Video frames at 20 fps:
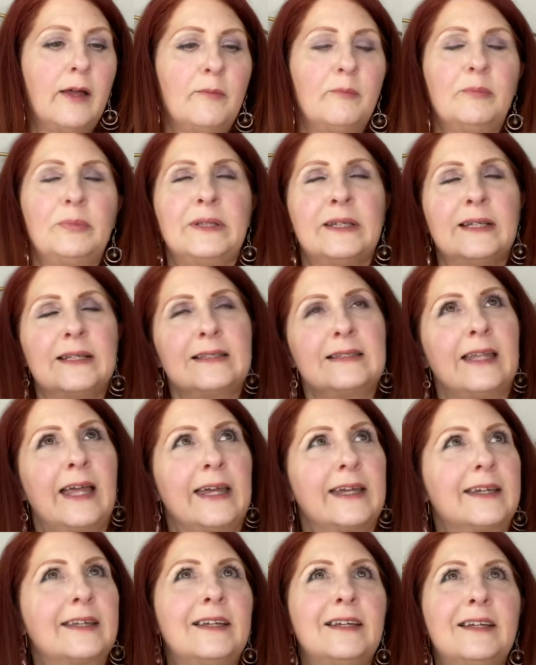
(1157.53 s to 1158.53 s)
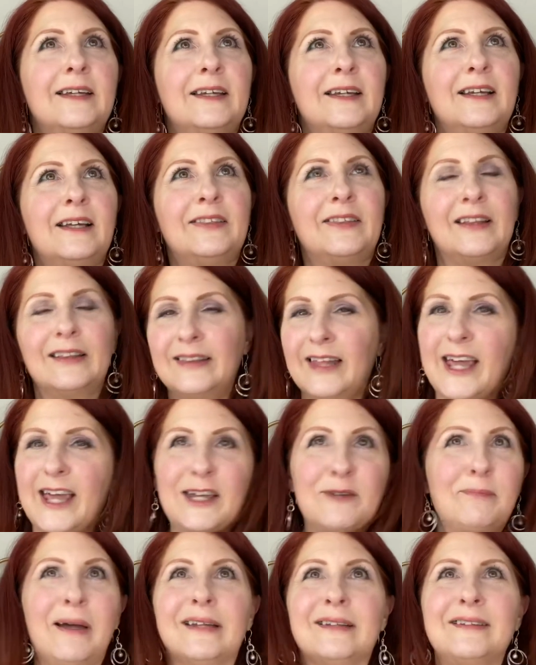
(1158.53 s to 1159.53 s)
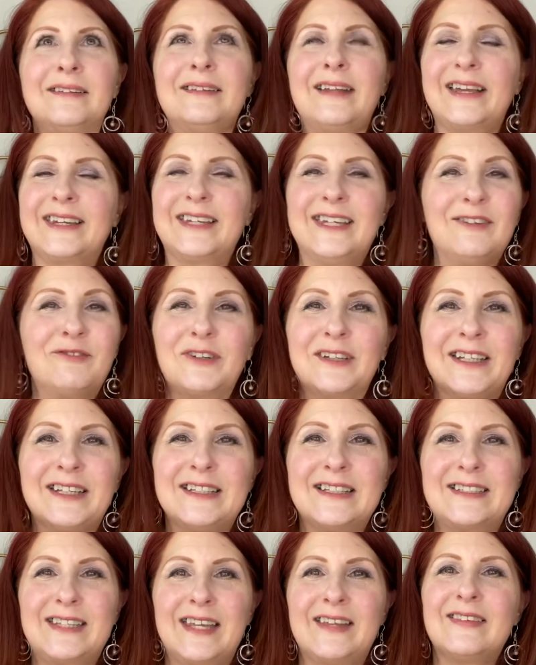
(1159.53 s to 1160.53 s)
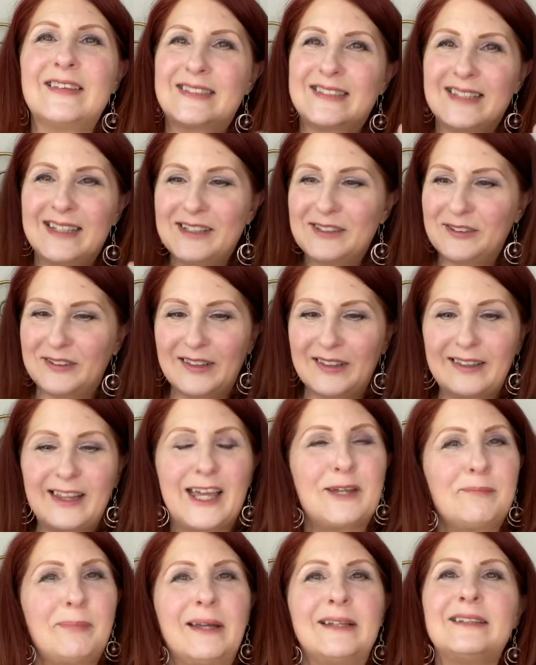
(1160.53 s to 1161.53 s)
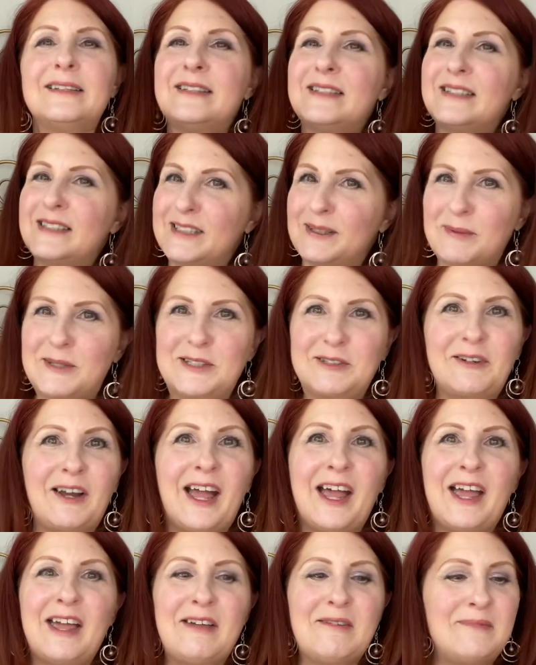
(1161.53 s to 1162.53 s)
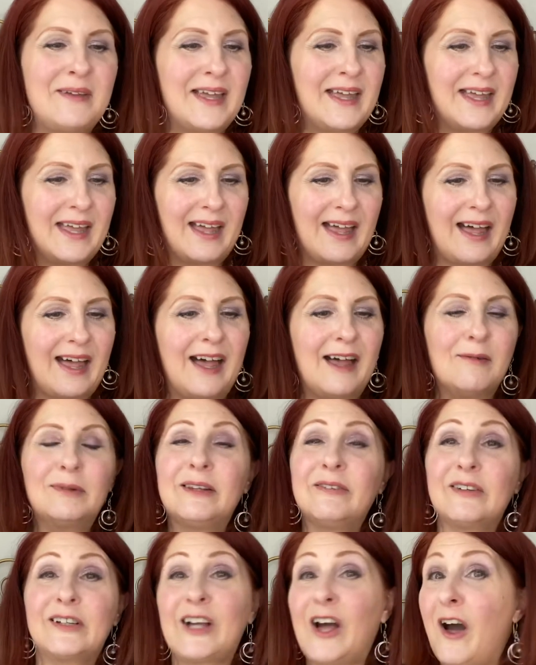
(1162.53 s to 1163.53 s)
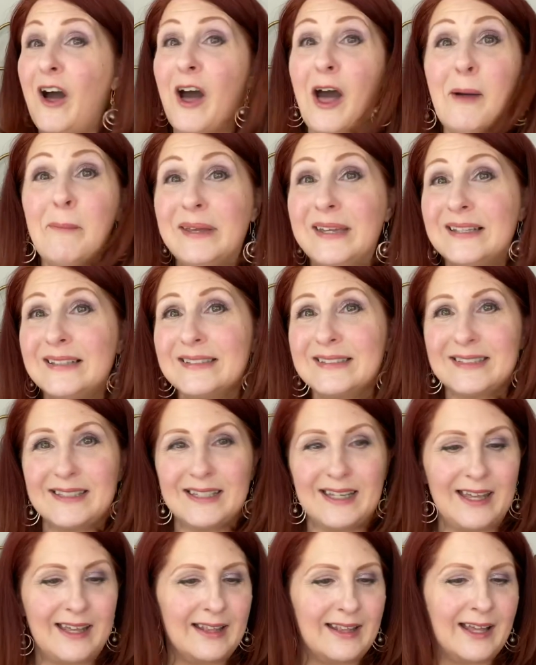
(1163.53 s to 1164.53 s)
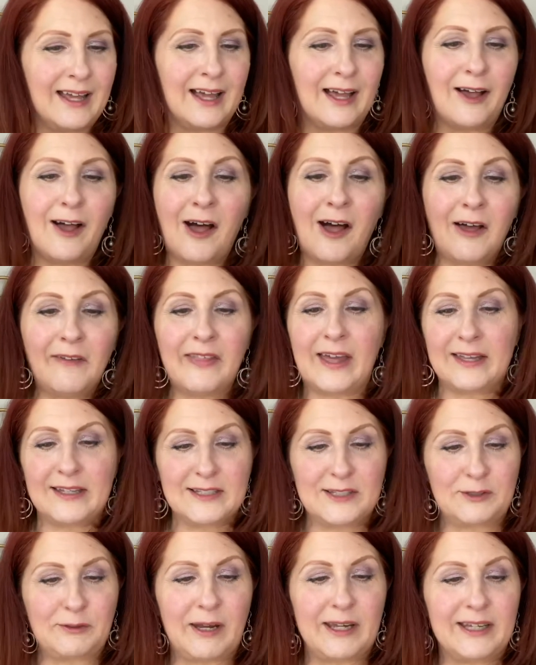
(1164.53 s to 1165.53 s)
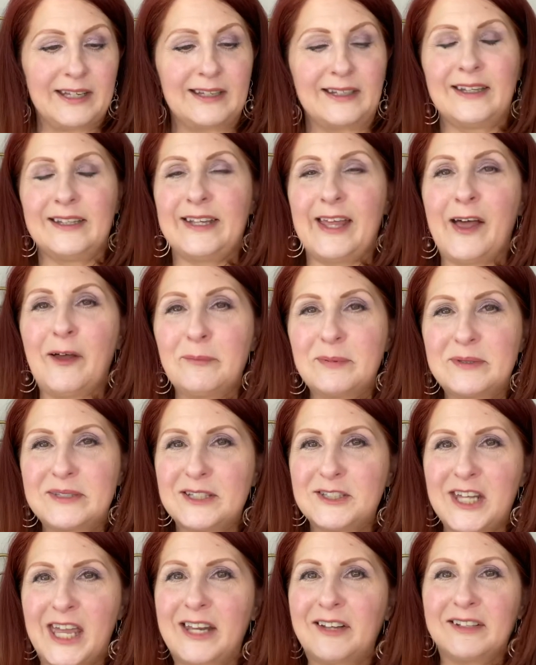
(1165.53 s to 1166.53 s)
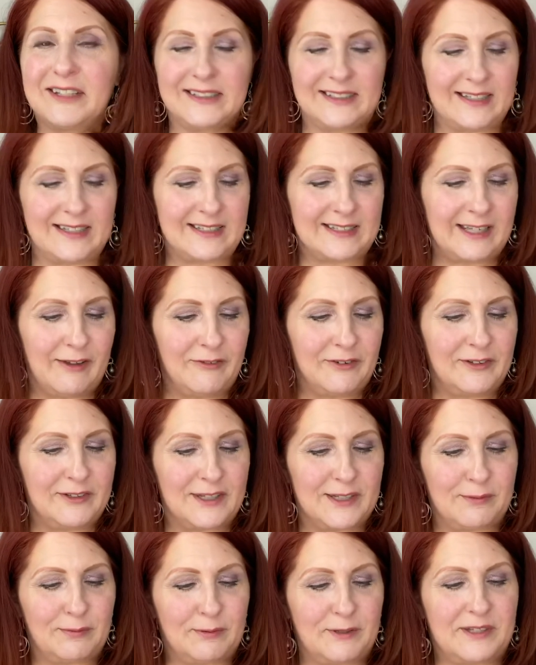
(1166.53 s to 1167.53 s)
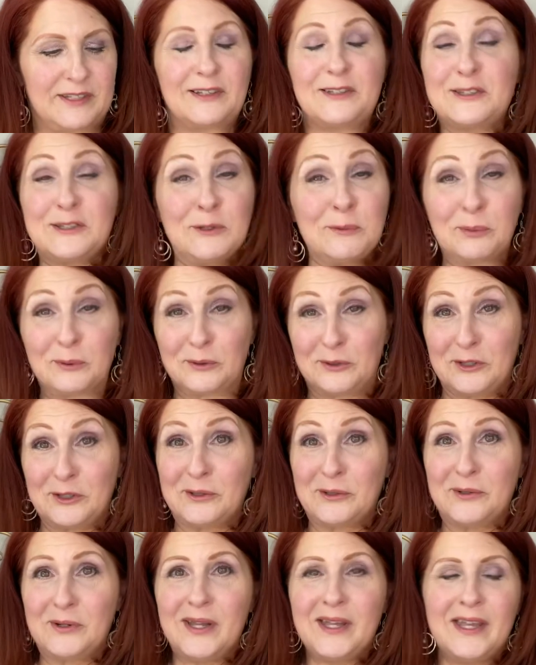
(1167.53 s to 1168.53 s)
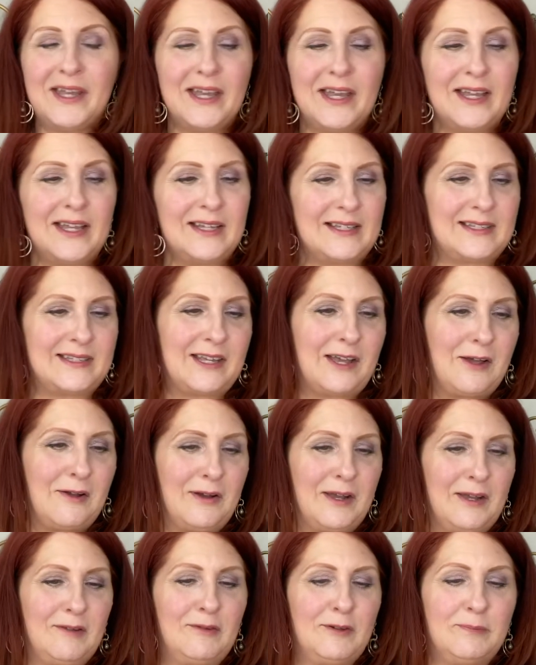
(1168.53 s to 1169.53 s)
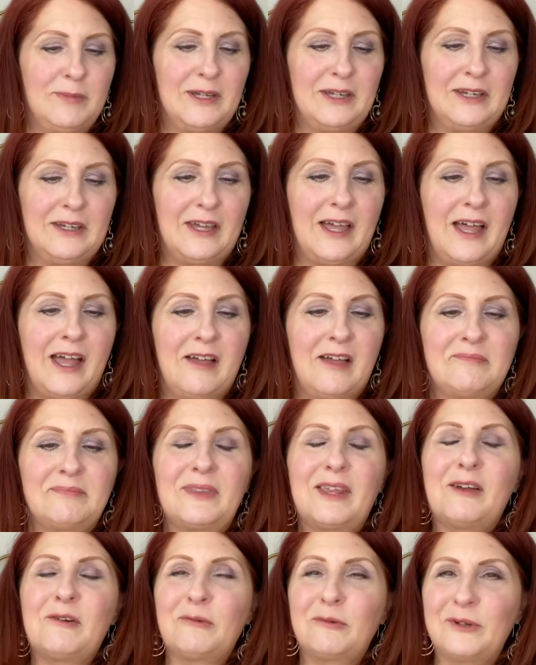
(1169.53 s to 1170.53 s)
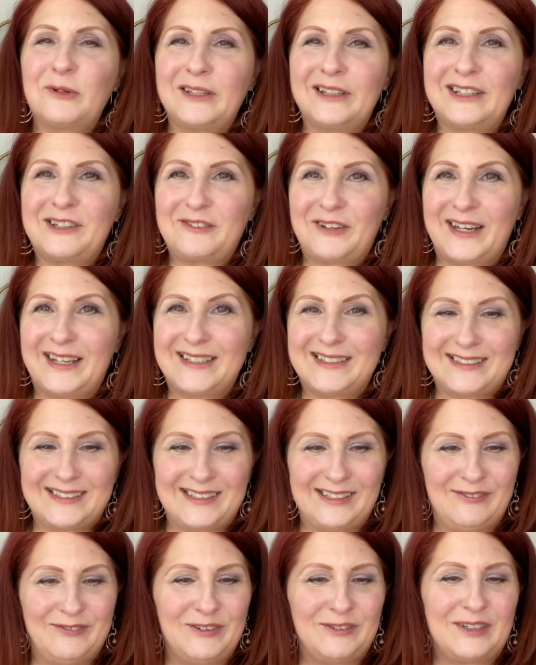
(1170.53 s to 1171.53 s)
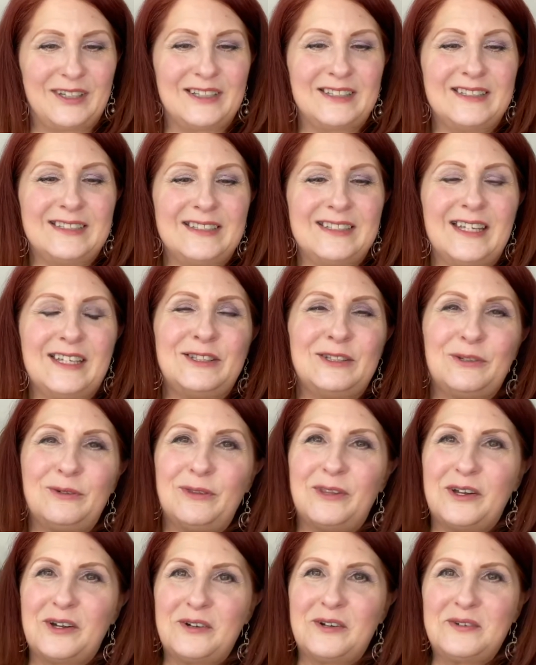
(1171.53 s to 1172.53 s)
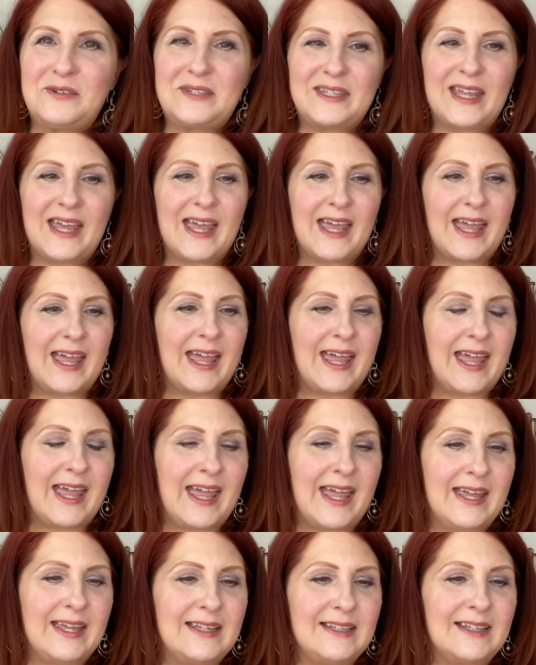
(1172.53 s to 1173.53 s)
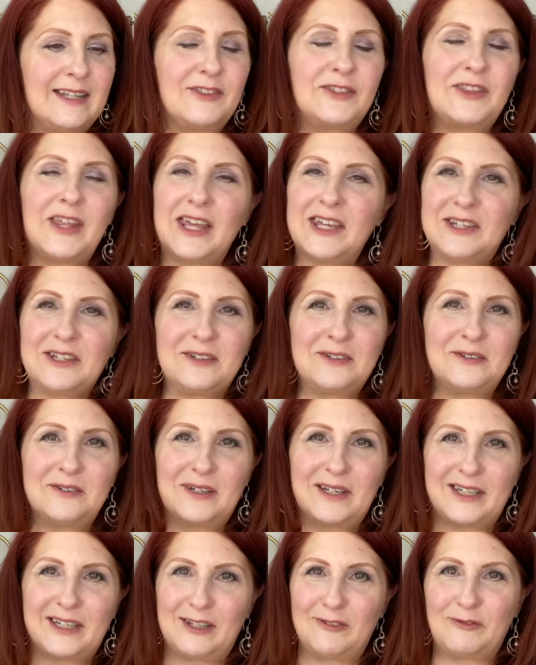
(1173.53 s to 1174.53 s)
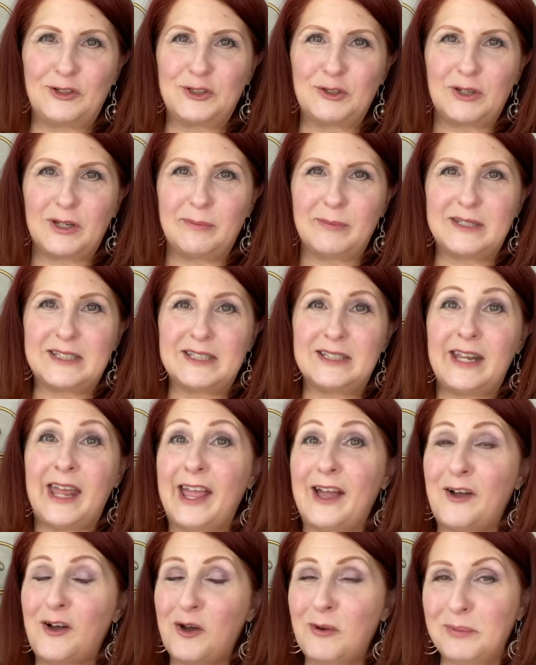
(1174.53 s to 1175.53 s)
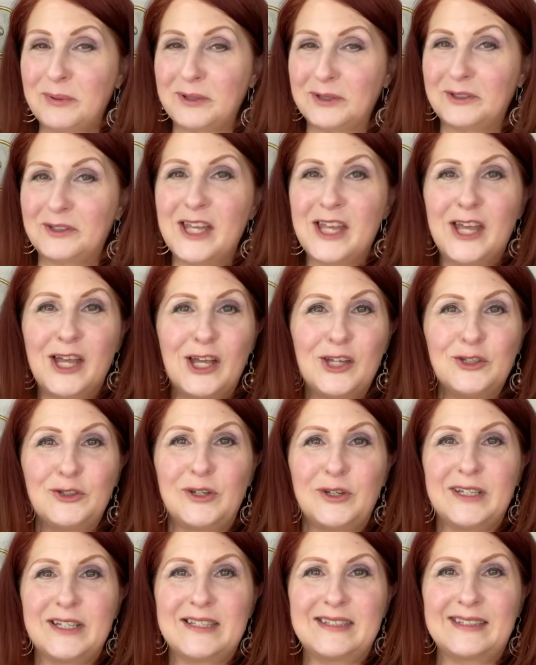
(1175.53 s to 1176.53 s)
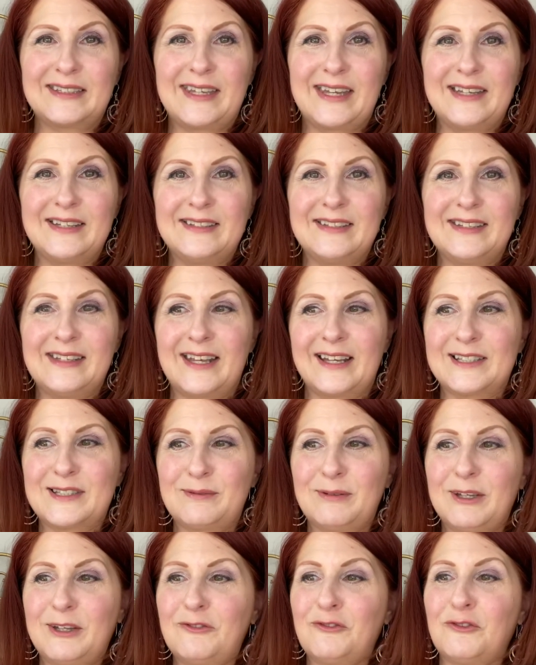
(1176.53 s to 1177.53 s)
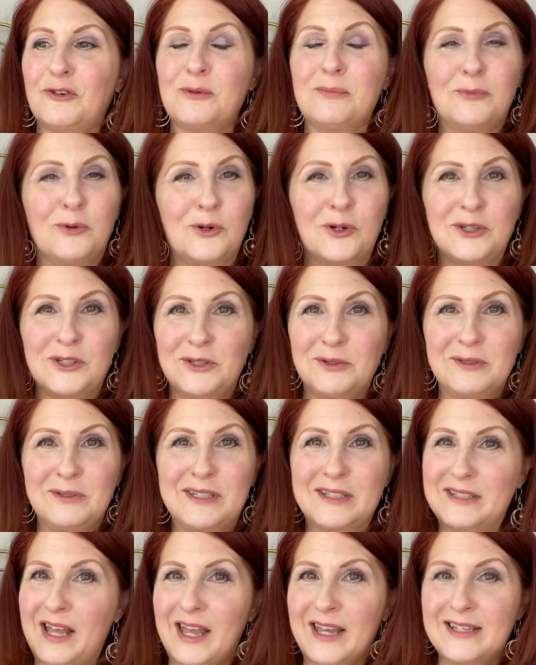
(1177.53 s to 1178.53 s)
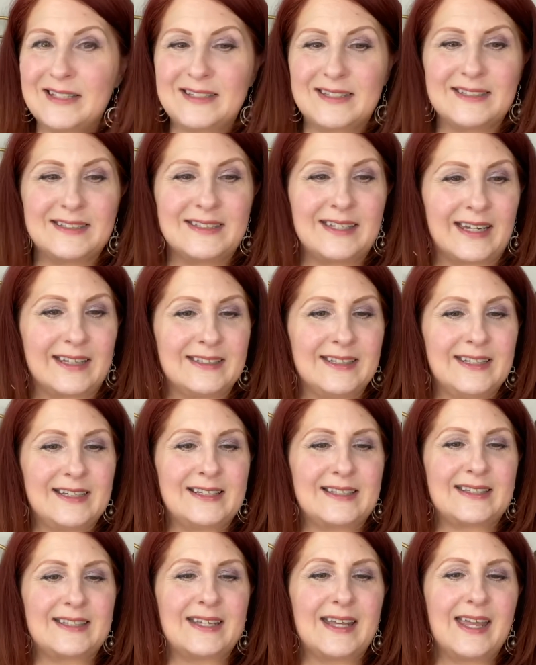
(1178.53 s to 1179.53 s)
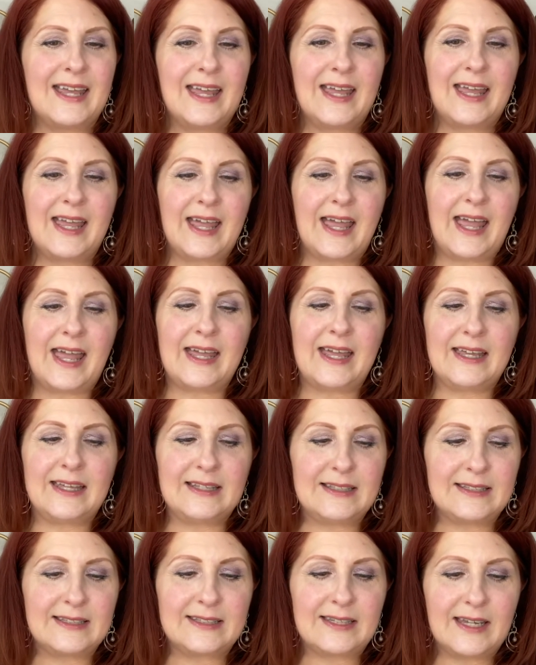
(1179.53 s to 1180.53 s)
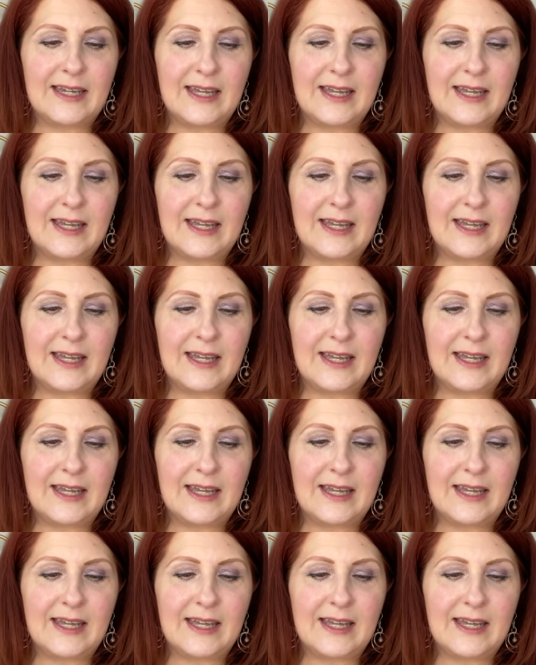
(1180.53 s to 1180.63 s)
Please like the like button. I keep forgetting to say this. Do the like button, subscribe, leave a comment. All that is great. It helps the channel get discovered as we're still super new. So it would be really great if you could do those. And thank you again for joining me today. I hope you'll join us again next week for more new designs and techniques. And